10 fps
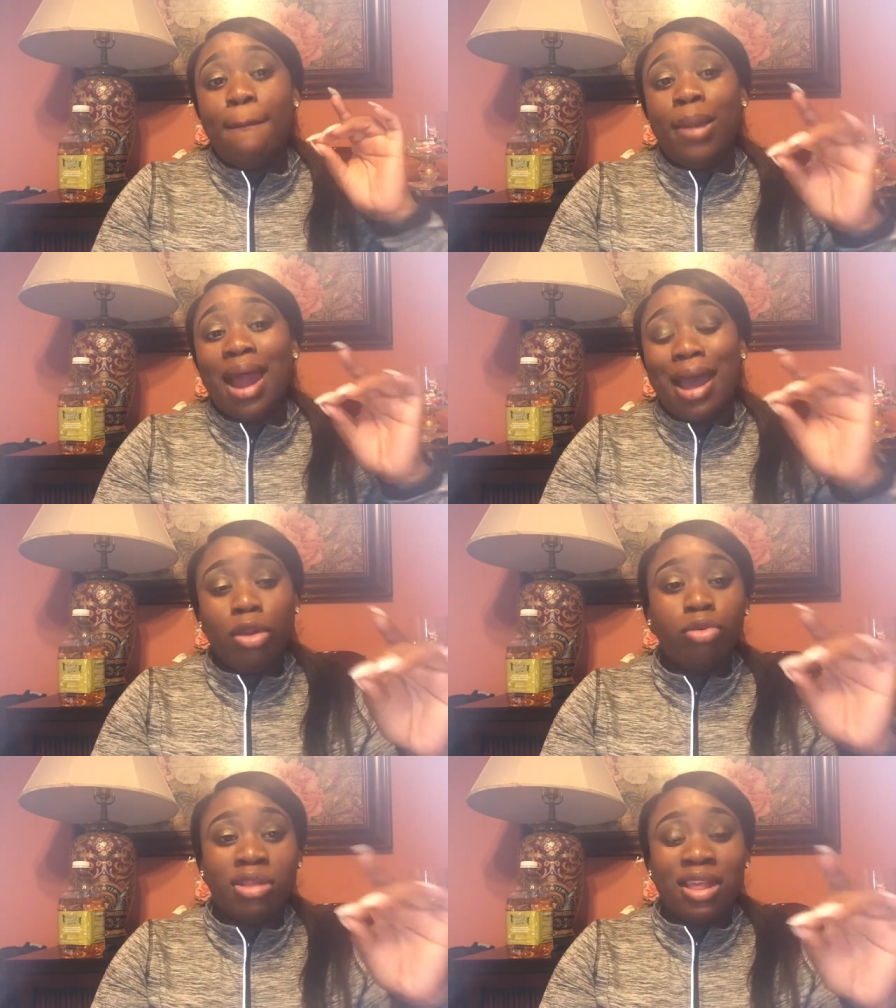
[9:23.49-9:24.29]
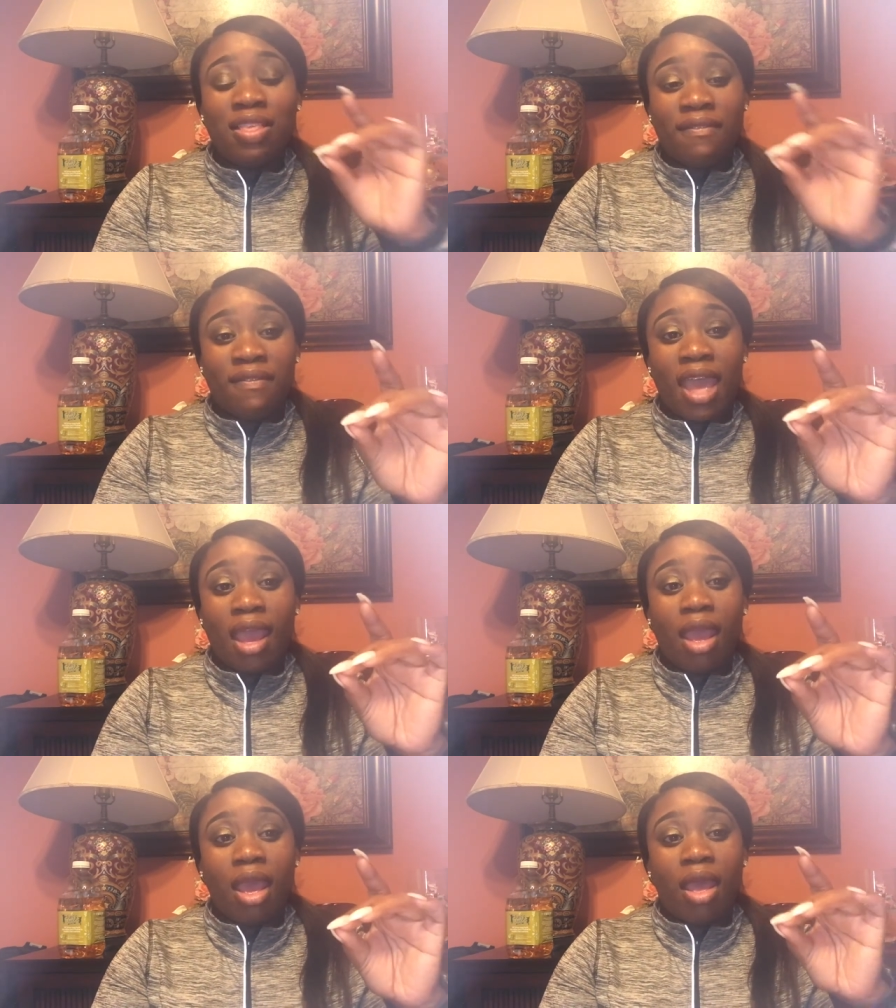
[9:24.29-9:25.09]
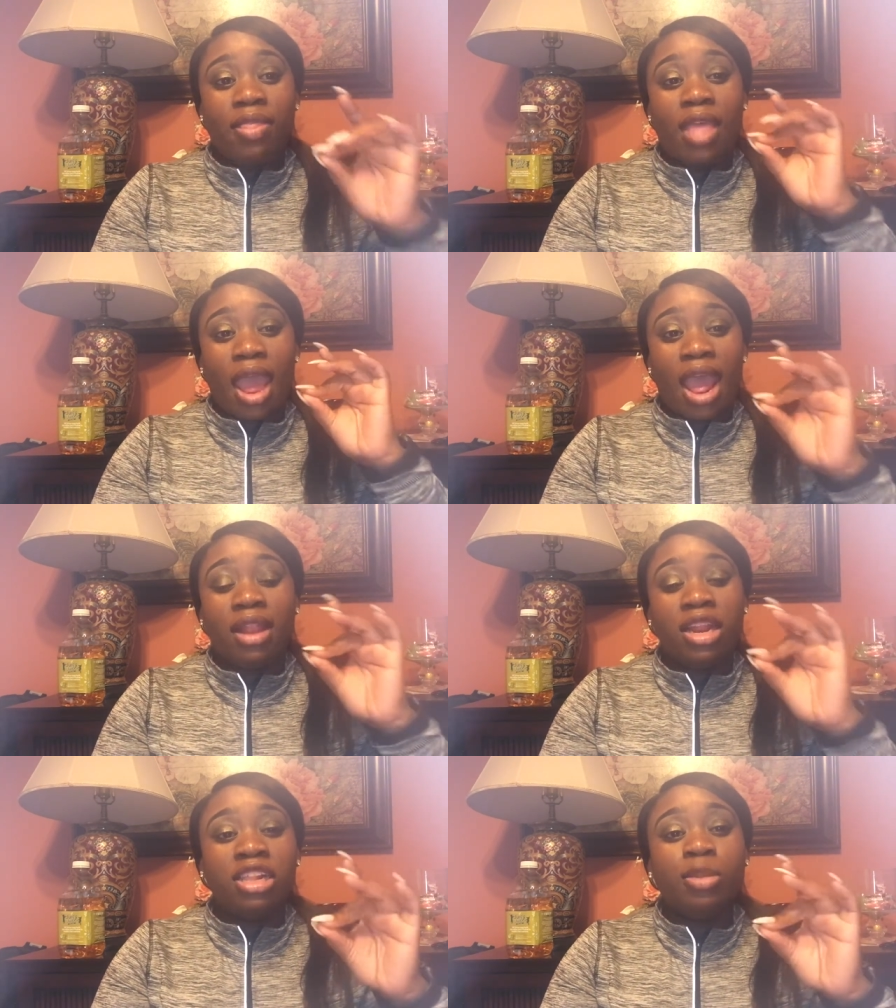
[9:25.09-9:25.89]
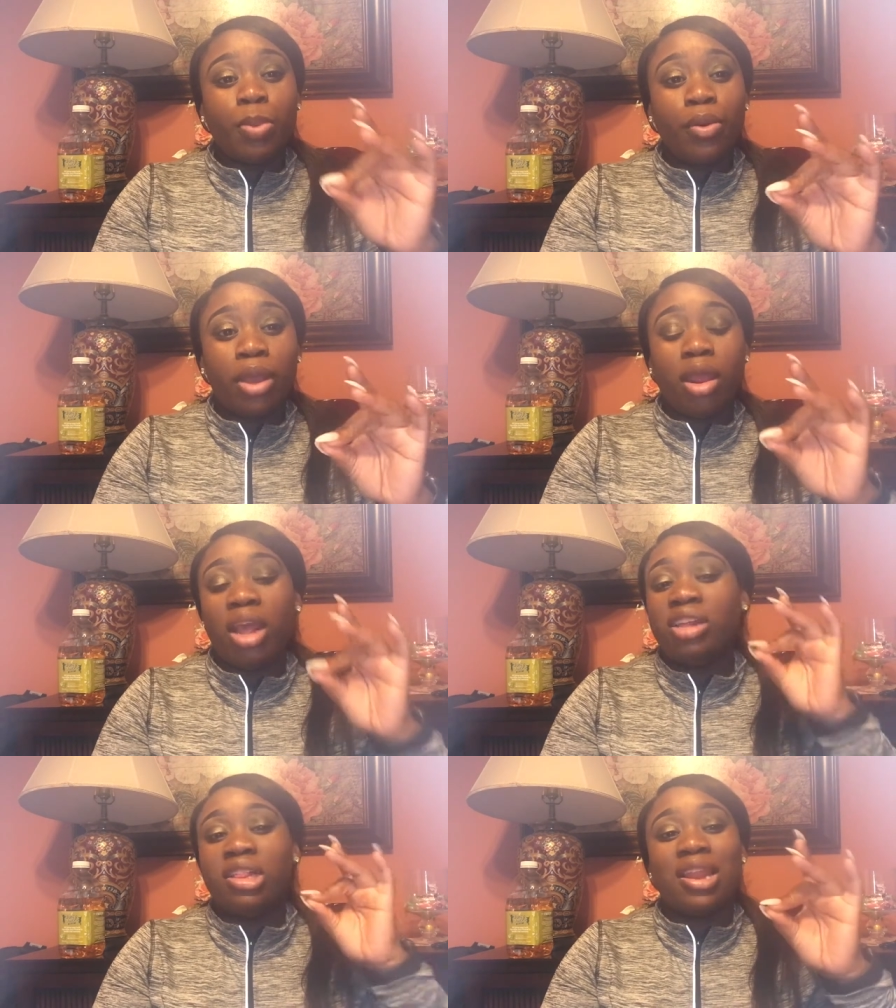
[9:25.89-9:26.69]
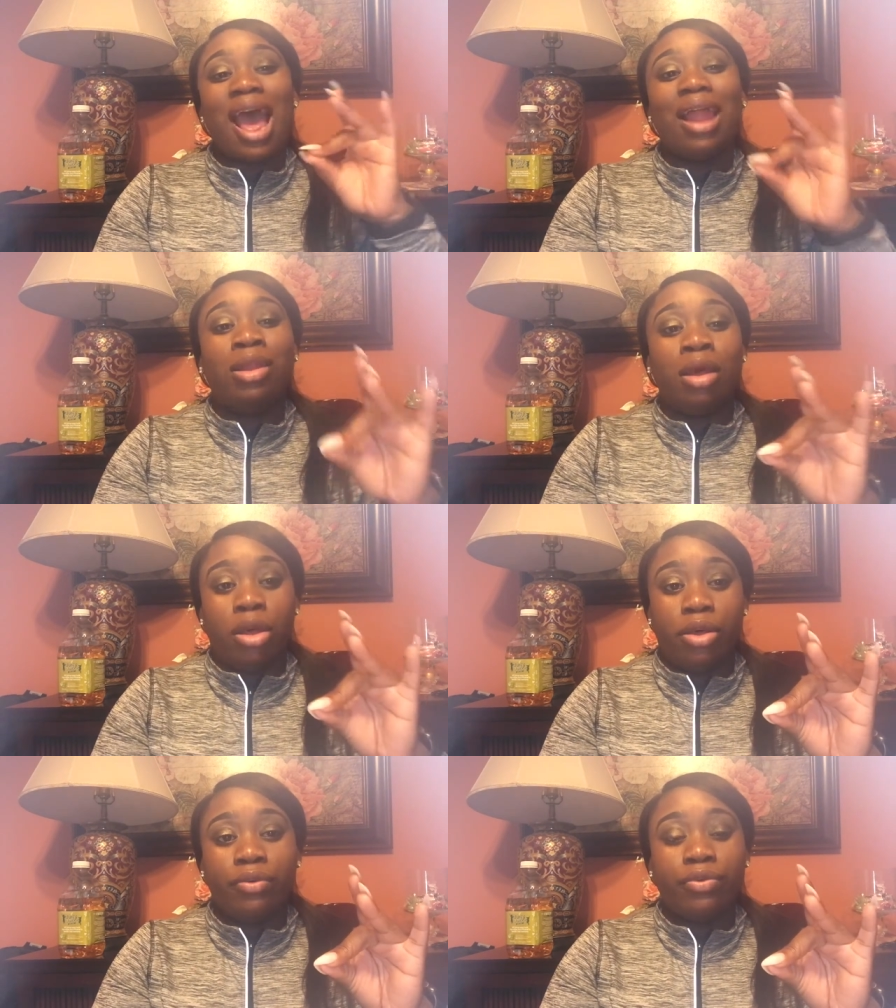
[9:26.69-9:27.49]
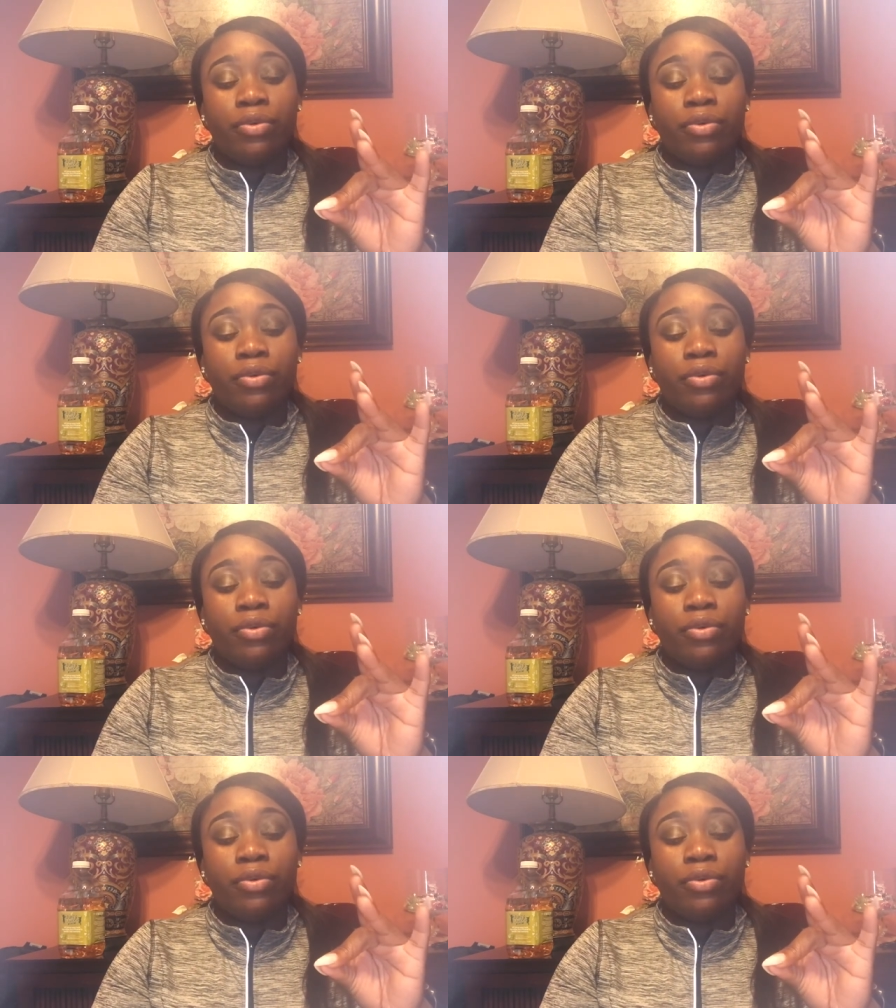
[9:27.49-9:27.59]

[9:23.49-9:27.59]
blind you to the fact that at this point, it's not love.